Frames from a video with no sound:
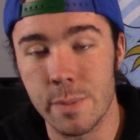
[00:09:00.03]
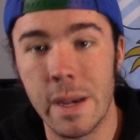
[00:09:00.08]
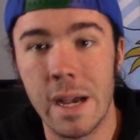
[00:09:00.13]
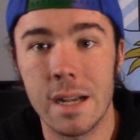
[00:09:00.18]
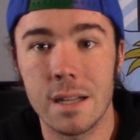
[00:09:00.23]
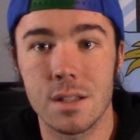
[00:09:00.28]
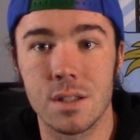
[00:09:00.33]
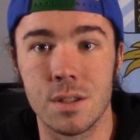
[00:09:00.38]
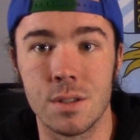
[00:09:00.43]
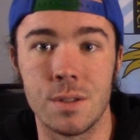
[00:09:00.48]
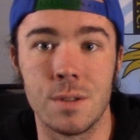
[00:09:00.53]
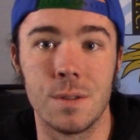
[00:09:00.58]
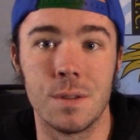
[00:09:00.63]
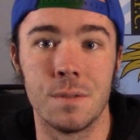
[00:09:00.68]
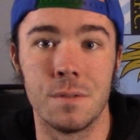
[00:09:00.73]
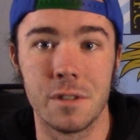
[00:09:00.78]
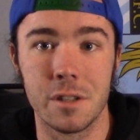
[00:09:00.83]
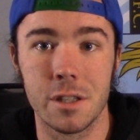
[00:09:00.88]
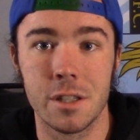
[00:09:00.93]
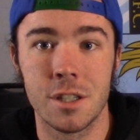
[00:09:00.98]
back to the
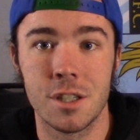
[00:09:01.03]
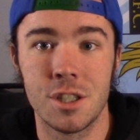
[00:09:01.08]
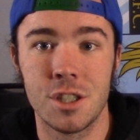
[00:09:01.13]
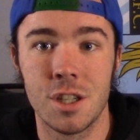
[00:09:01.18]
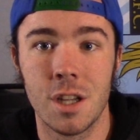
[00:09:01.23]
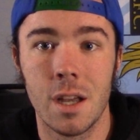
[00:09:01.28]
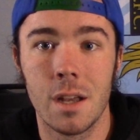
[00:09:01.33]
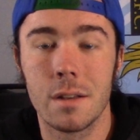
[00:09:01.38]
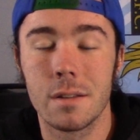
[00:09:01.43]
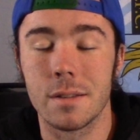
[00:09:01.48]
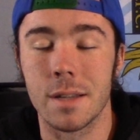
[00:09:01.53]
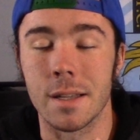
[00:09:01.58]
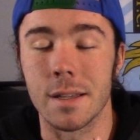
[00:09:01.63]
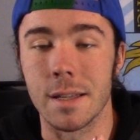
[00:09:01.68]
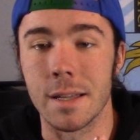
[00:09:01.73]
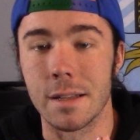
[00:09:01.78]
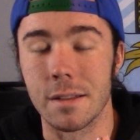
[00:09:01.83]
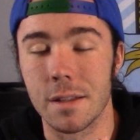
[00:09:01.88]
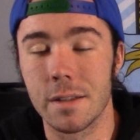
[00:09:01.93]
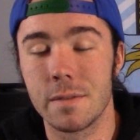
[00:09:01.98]
village that
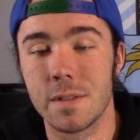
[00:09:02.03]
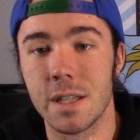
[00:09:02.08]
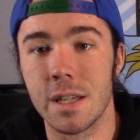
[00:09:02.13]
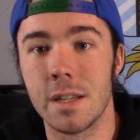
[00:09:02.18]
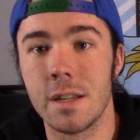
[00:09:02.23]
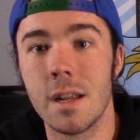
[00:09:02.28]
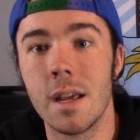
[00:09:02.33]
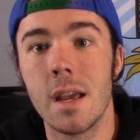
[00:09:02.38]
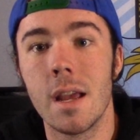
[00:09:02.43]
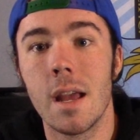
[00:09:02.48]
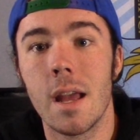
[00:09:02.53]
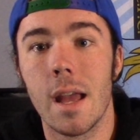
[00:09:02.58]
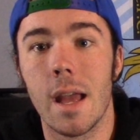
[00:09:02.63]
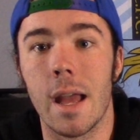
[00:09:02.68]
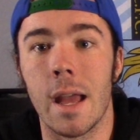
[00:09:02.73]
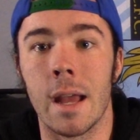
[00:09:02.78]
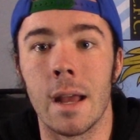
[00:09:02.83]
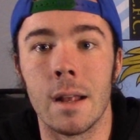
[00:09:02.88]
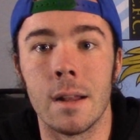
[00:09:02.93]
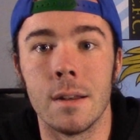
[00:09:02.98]
he lives in,
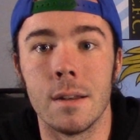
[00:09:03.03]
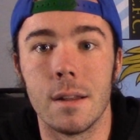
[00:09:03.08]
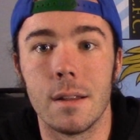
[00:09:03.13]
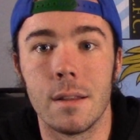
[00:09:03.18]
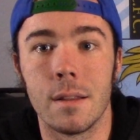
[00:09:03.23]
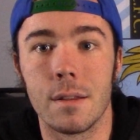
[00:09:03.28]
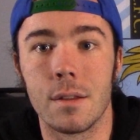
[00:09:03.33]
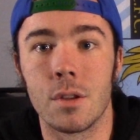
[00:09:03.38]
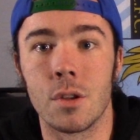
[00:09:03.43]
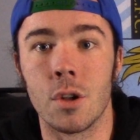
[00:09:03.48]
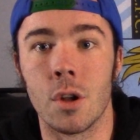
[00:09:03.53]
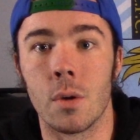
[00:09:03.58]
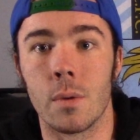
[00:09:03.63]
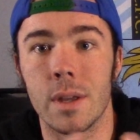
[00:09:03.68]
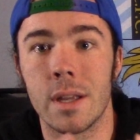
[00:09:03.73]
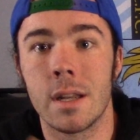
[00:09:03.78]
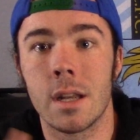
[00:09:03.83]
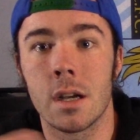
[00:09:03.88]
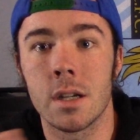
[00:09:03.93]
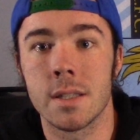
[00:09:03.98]
and
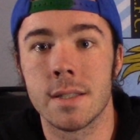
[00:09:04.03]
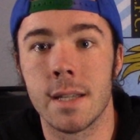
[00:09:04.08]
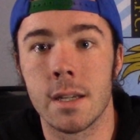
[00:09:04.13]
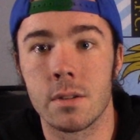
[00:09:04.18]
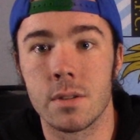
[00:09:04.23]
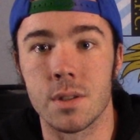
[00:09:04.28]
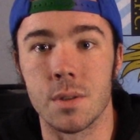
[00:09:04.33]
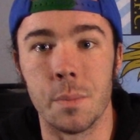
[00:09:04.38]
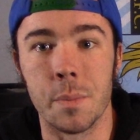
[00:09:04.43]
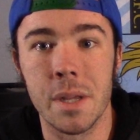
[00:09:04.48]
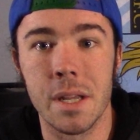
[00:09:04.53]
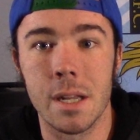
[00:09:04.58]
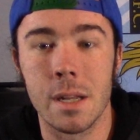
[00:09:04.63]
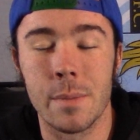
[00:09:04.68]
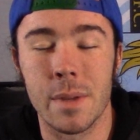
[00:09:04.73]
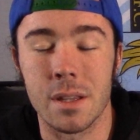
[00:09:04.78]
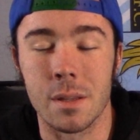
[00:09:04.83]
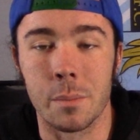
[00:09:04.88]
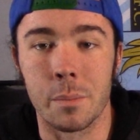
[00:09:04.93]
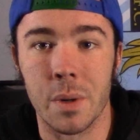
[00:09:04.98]
In-ha is there to meet
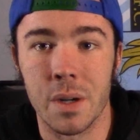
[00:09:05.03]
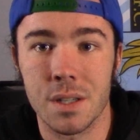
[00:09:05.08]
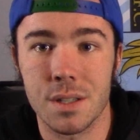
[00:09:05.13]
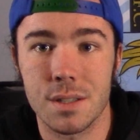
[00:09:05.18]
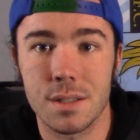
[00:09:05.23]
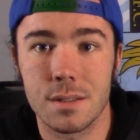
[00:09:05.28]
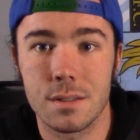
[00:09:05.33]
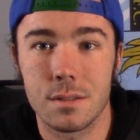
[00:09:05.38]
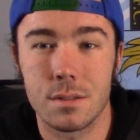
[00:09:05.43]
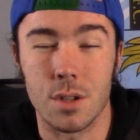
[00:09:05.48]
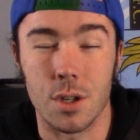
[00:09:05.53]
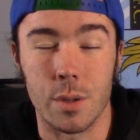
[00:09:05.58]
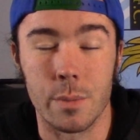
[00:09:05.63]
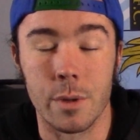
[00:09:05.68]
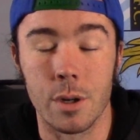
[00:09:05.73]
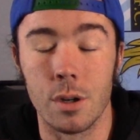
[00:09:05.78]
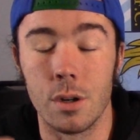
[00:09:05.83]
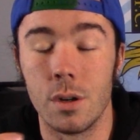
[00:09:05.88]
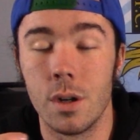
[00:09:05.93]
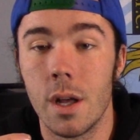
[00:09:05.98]
him at the bus
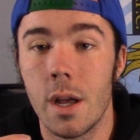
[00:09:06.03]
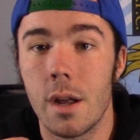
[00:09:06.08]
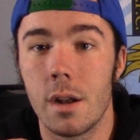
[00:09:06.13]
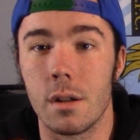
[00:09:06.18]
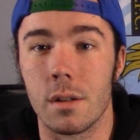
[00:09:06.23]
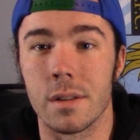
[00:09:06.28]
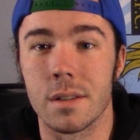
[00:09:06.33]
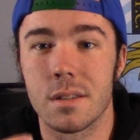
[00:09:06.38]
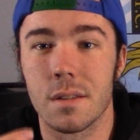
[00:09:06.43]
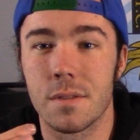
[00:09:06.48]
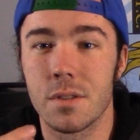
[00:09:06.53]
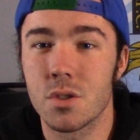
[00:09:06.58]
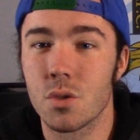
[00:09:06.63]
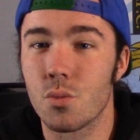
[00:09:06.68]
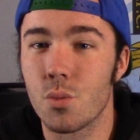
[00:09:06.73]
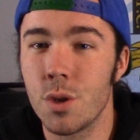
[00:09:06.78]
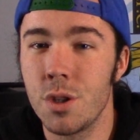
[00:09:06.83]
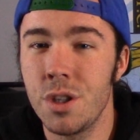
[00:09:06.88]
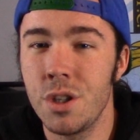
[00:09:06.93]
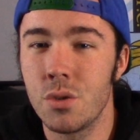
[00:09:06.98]
terminal and all that stuff. There's a
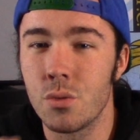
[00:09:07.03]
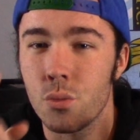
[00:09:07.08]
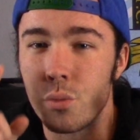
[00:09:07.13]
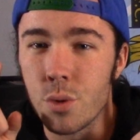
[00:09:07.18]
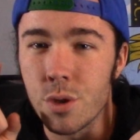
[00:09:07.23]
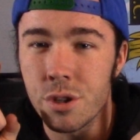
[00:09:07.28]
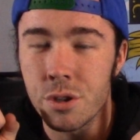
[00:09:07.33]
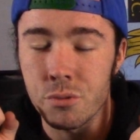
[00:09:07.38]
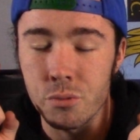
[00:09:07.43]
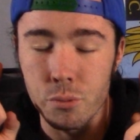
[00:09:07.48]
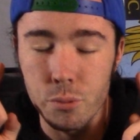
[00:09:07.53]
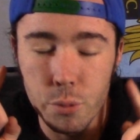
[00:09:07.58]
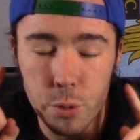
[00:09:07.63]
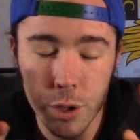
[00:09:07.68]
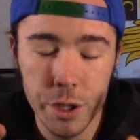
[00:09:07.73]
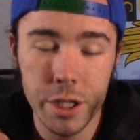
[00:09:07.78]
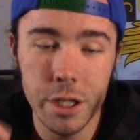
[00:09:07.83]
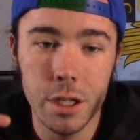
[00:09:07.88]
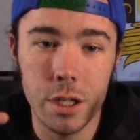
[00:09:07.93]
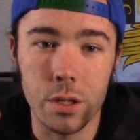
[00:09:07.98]
really, really,
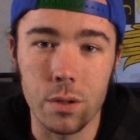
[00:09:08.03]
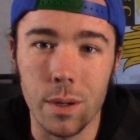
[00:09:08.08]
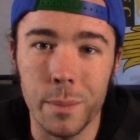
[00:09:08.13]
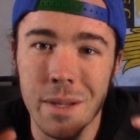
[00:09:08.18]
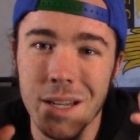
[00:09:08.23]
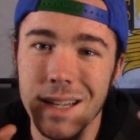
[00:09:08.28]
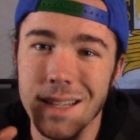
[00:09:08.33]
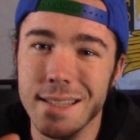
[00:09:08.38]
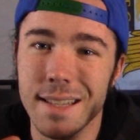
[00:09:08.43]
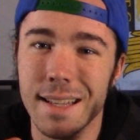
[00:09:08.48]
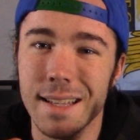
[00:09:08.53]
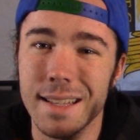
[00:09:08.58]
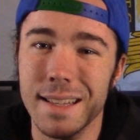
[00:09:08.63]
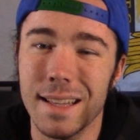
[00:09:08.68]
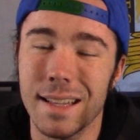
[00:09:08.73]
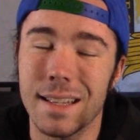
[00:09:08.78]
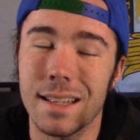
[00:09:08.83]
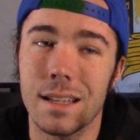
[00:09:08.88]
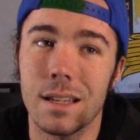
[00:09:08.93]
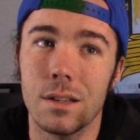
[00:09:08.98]
really cute, it's not
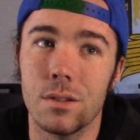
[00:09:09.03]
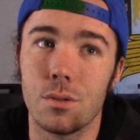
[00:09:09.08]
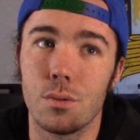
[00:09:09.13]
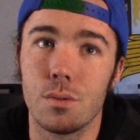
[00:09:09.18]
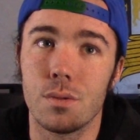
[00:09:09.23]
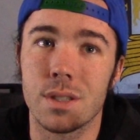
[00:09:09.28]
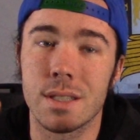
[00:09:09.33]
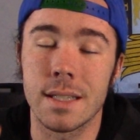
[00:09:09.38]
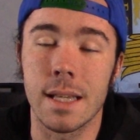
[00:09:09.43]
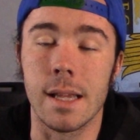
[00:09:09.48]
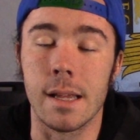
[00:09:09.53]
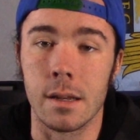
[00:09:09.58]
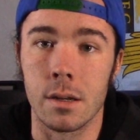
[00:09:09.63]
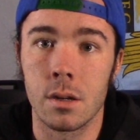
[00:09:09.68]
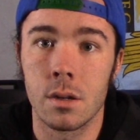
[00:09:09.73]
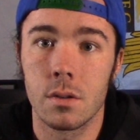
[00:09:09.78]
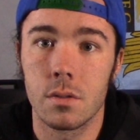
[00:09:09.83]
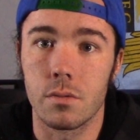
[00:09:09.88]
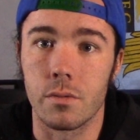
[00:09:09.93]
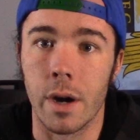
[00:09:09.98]

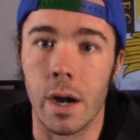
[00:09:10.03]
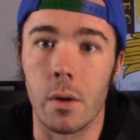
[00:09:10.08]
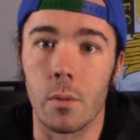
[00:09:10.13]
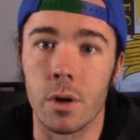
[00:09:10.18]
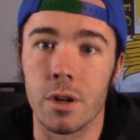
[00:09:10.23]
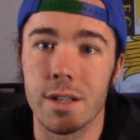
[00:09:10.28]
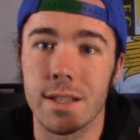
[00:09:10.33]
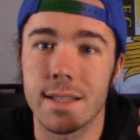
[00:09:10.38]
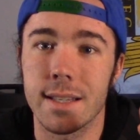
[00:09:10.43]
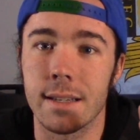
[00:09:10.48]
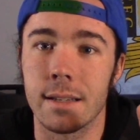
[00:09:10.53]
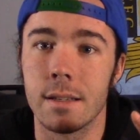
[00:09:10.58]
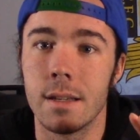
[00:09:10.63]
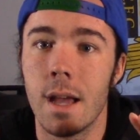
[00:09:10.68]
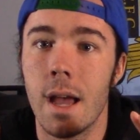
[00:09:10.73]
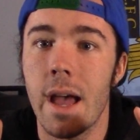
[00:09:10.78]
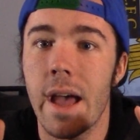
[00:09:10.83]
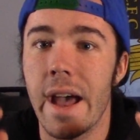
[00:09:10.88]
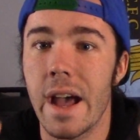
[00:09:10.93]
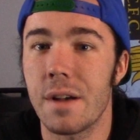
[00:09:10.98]
scene, right, where it's a
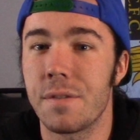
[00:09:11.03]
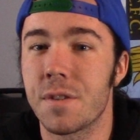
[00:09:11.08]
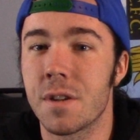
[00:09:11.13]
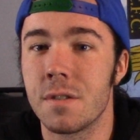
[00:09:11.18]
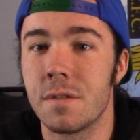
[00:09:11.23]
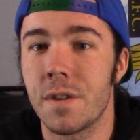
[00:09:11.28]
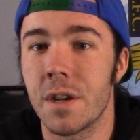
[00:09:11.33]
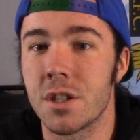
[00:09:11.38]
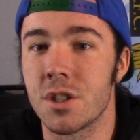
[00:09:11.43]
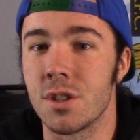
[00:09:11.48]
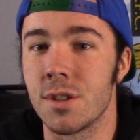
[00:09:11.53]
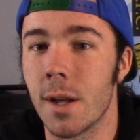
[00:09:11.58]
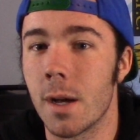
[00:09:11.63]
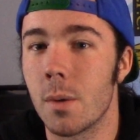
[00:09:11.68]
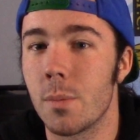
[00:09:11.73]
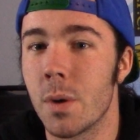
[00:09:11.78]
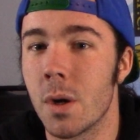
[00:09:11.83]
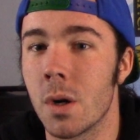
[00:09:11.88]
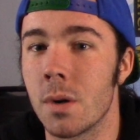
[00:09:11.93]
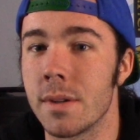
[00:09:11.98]
half confession.
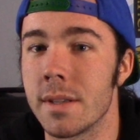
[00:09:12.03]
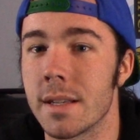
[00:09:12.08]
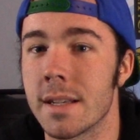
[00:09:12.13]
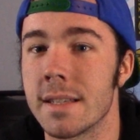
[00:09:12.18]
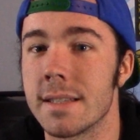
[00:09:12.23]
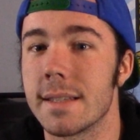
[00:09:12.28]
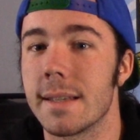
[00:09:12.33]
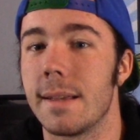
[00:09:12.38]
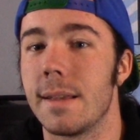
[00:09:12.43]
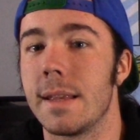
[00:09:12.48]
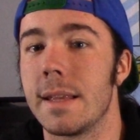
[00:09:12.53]
Dalpo, because